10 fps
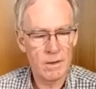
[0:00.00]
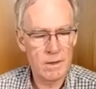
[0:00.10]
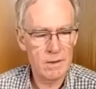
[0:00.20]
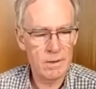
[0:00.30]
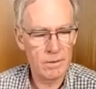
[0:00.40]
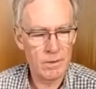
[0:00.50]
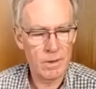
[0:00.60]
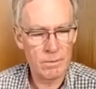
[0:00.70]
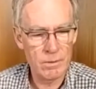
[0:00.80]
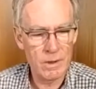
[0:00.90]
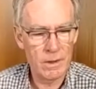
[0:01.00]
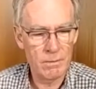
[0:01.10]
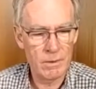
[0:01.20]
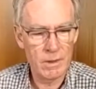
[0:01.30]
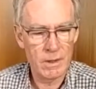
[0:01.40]
it into a really,
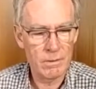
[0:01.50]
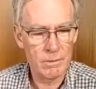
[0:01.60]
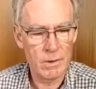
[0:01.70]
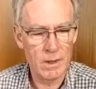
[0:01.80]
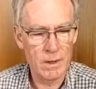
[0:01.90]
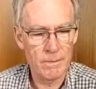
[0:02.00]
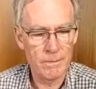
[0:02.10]
really good wine.